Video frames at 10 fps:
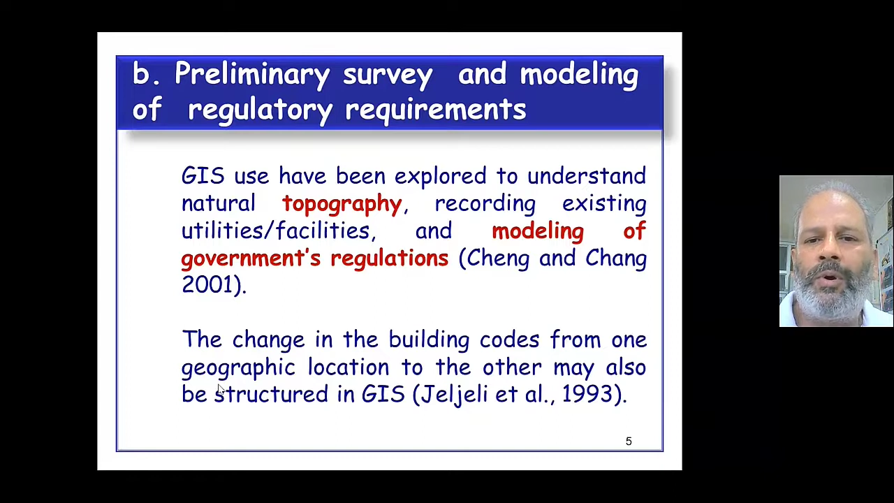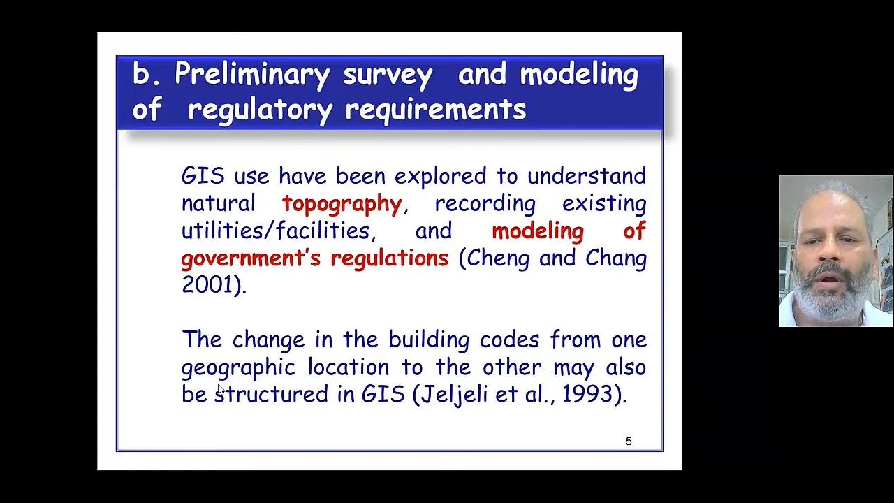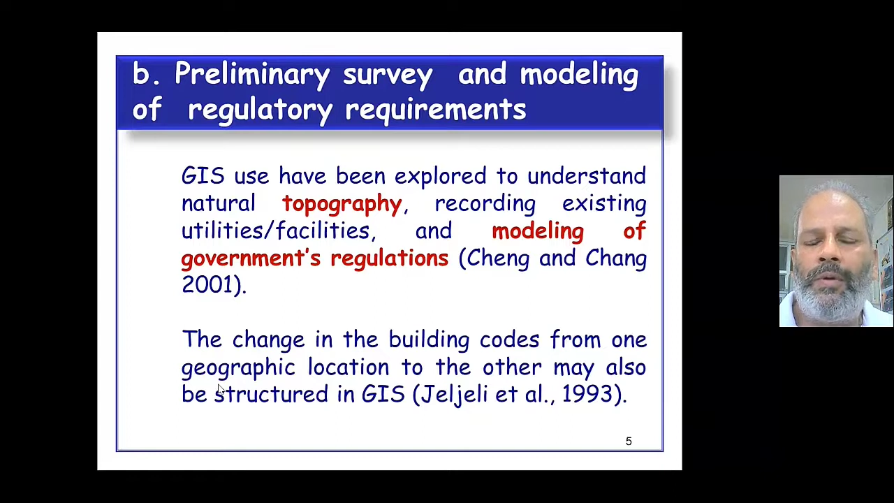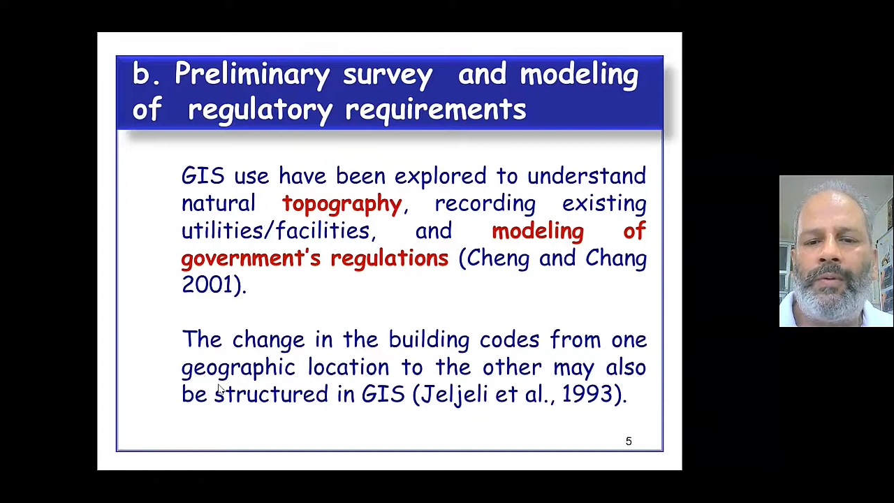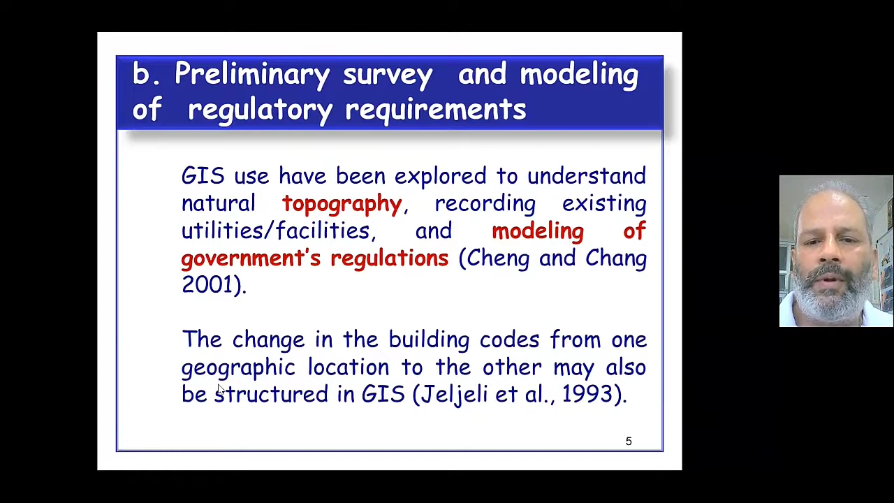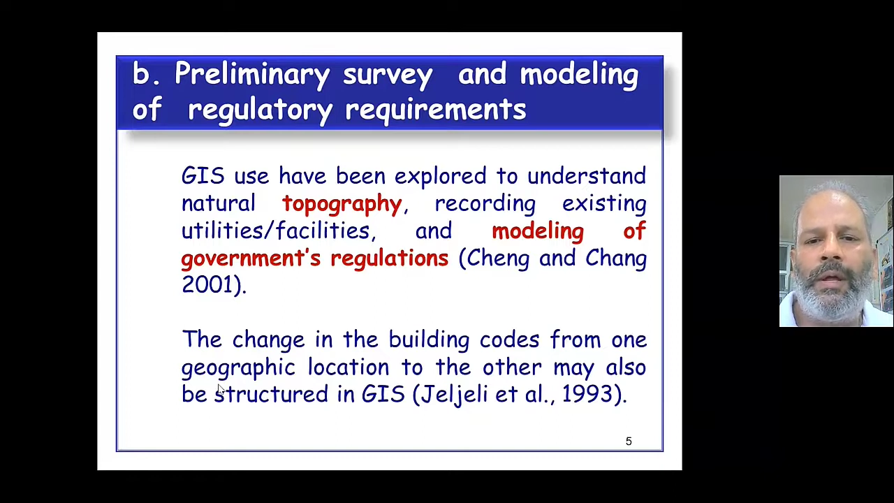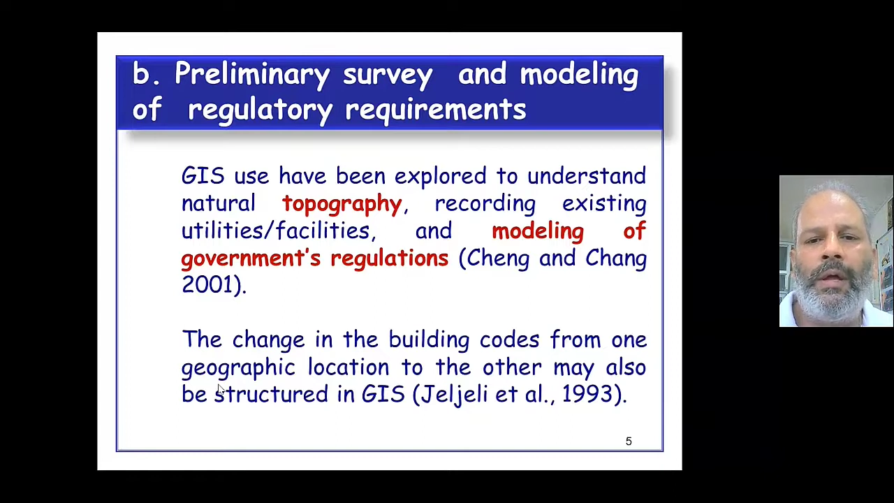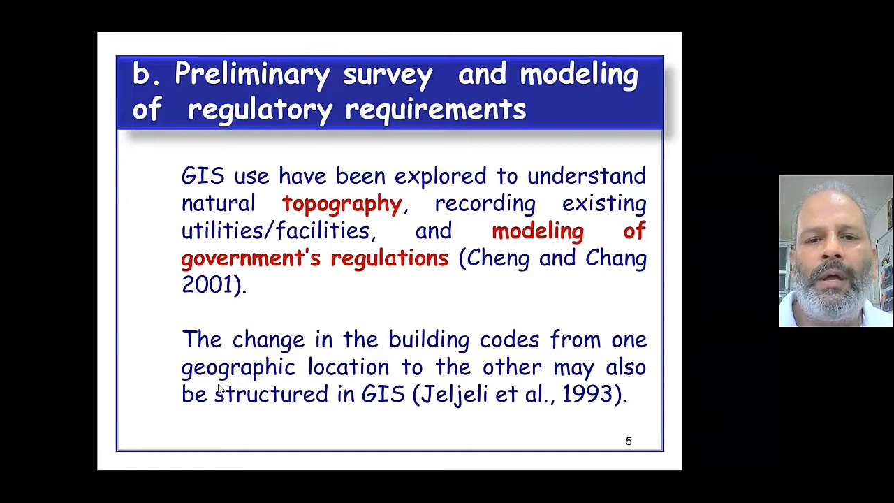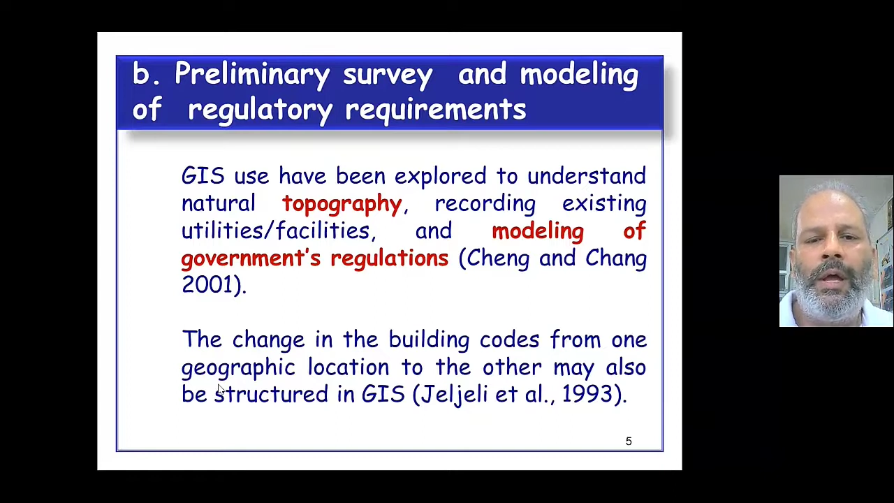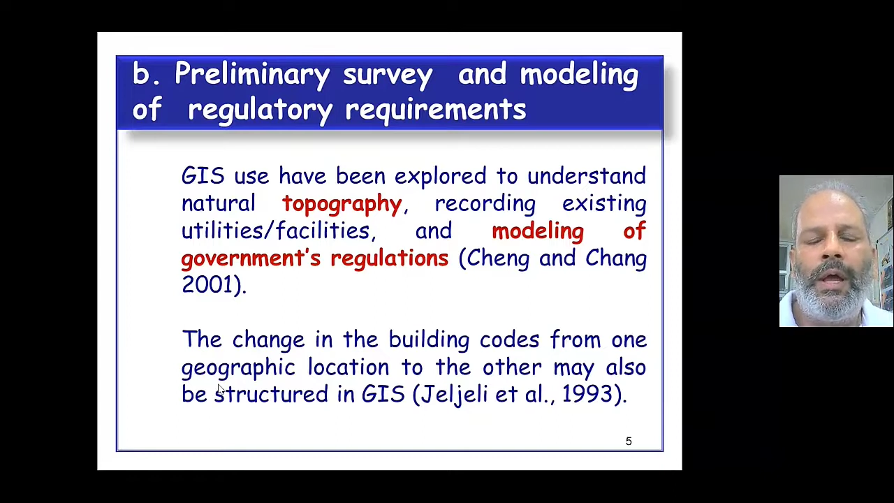
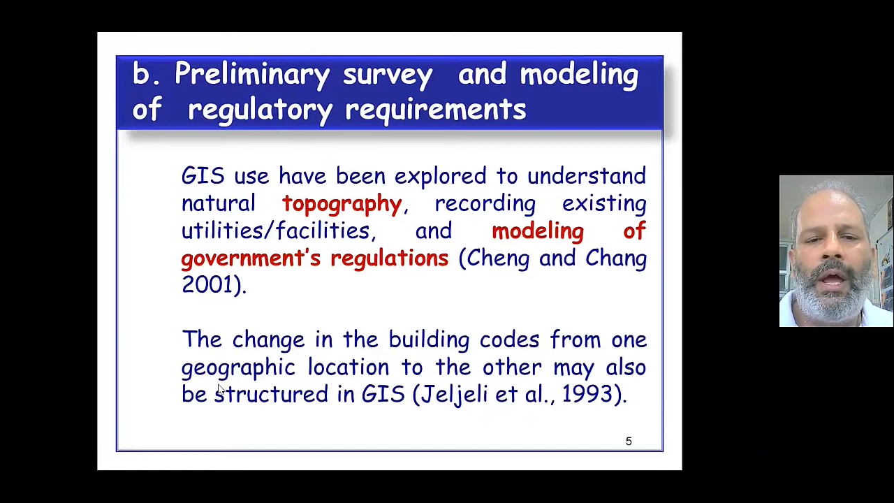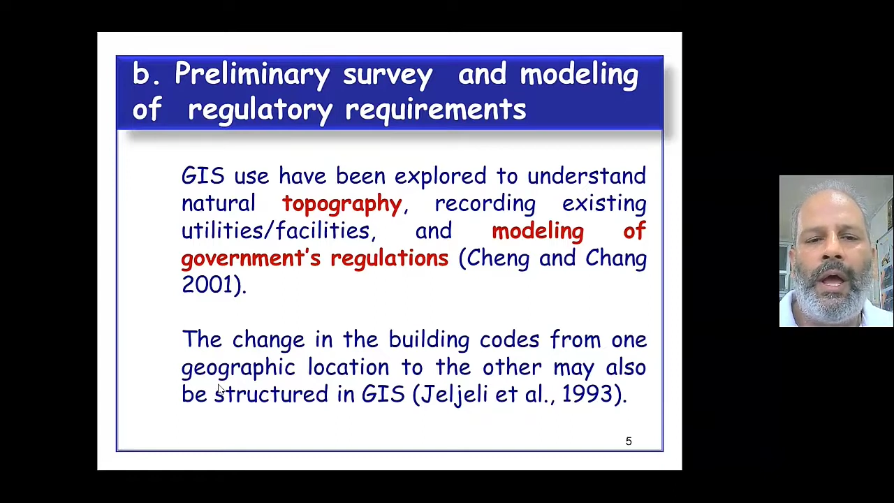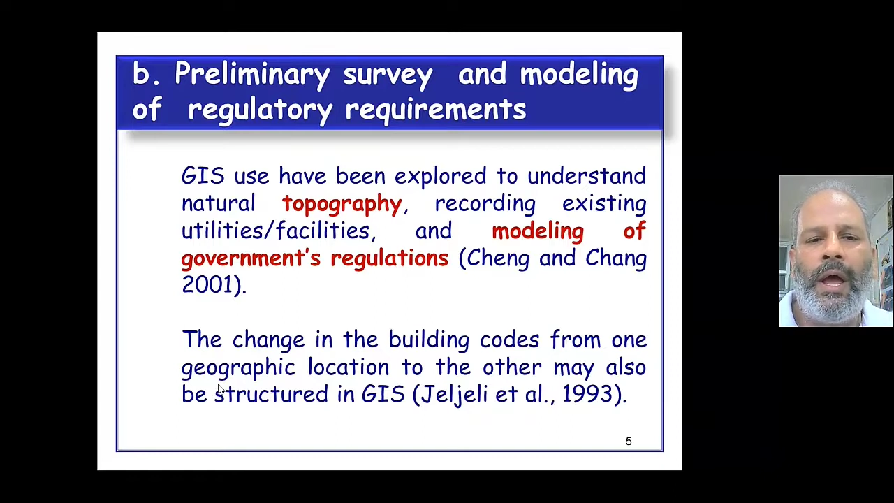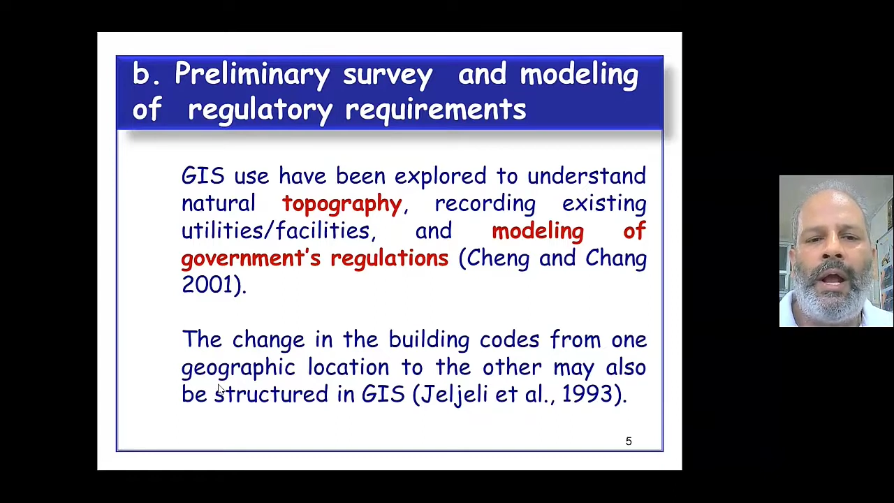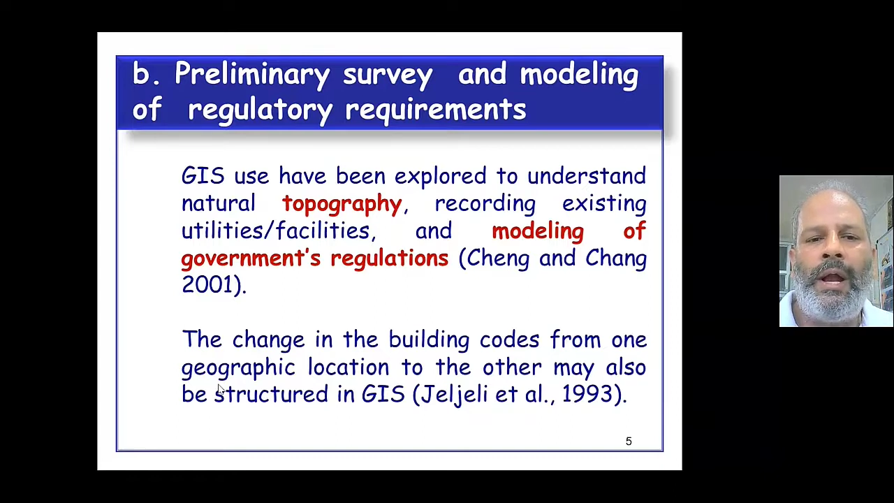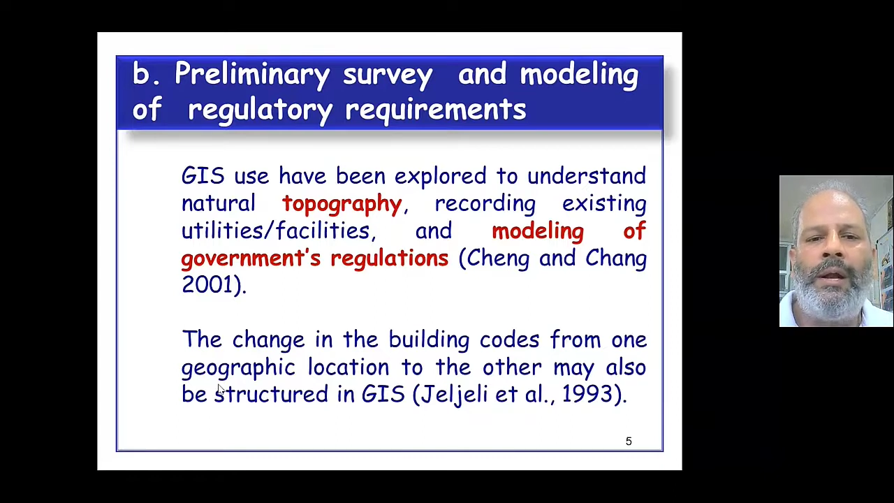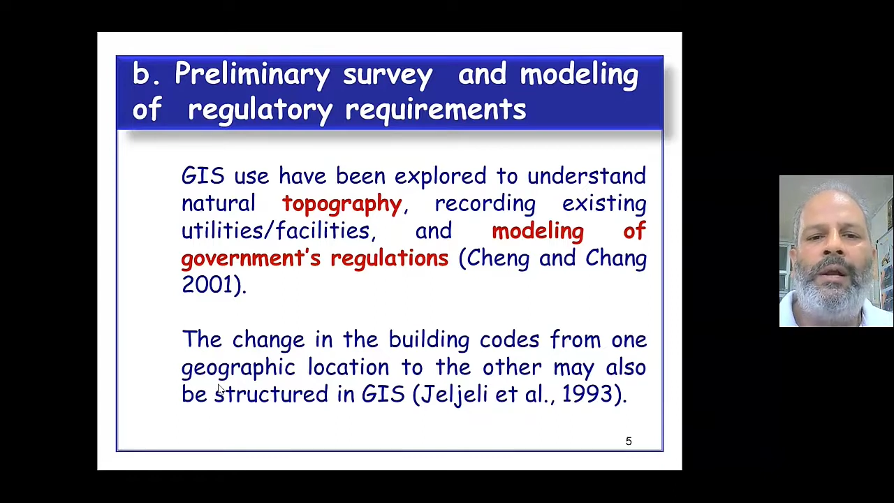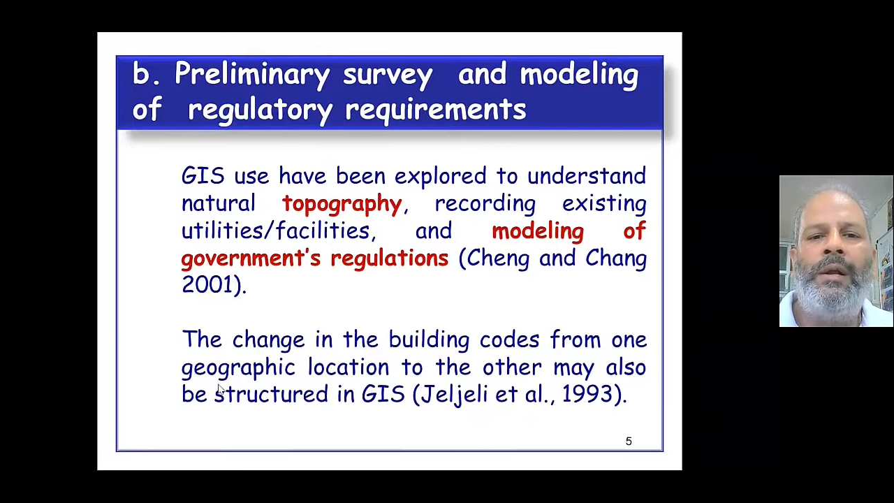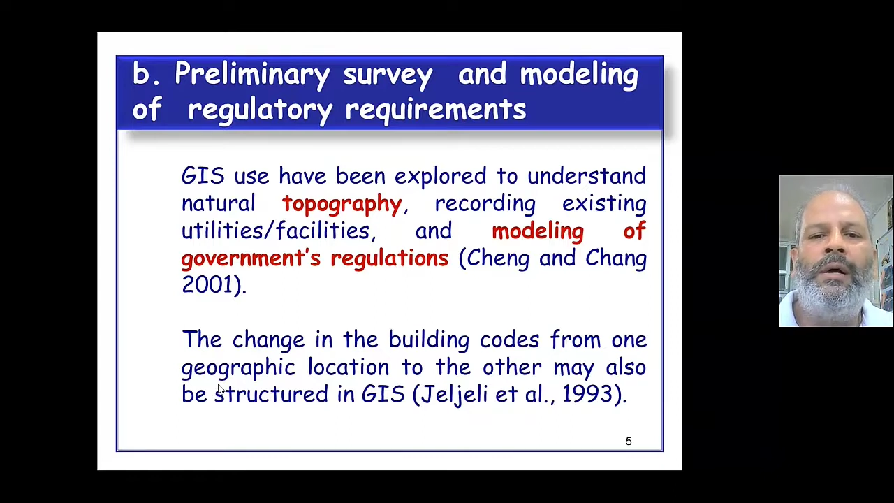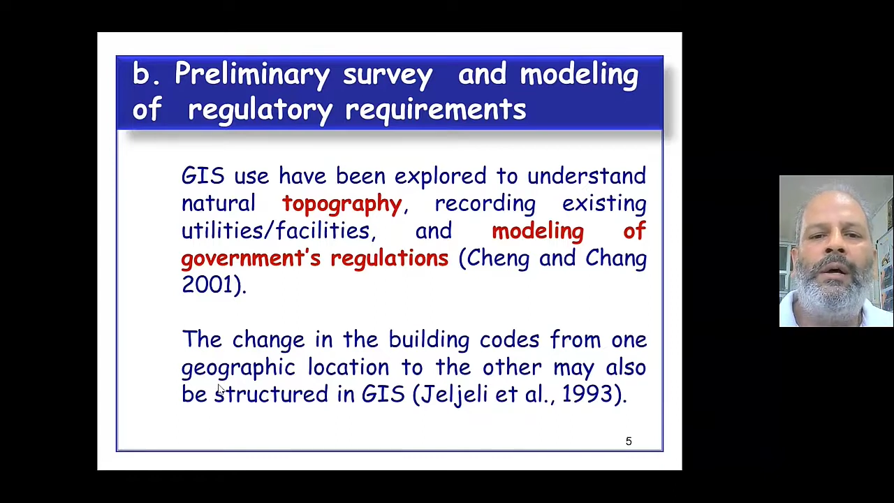topography
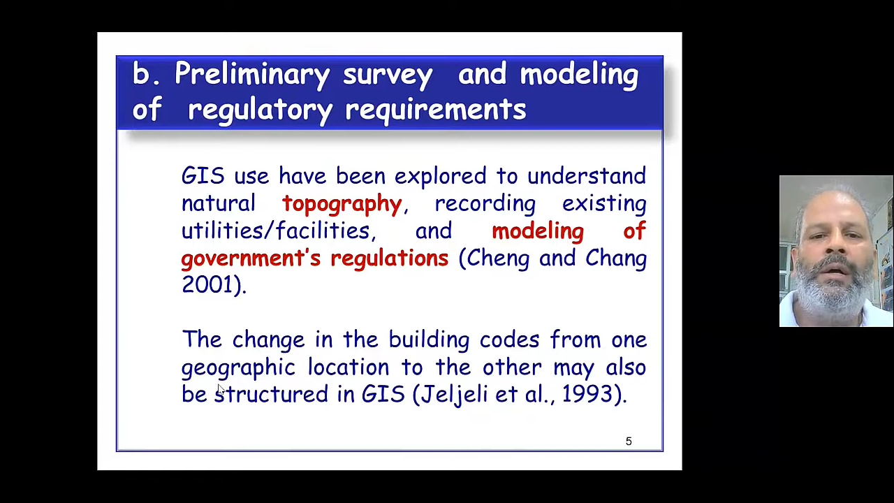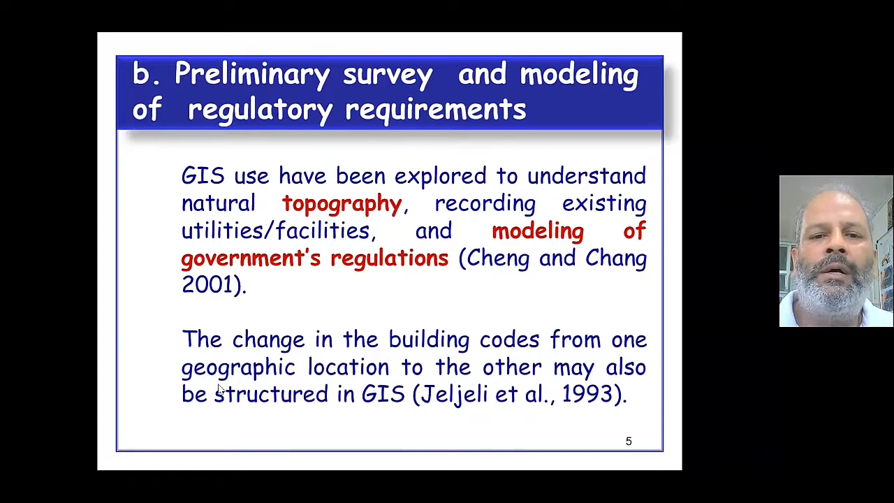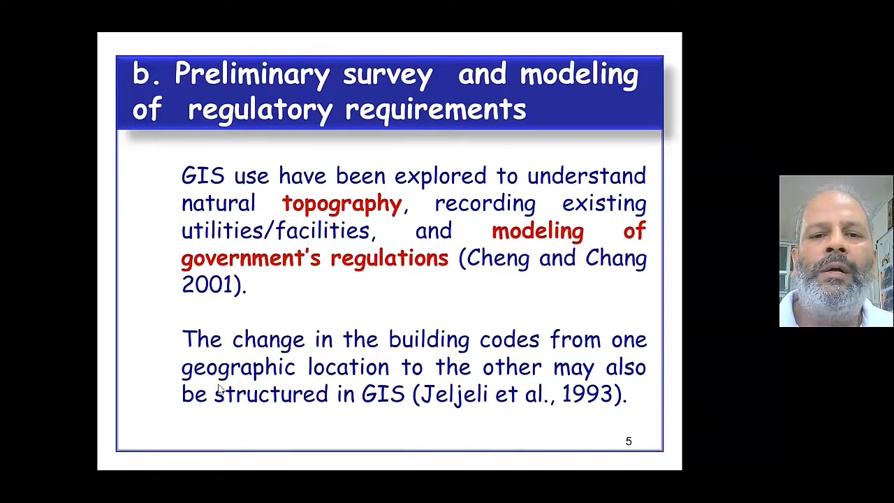and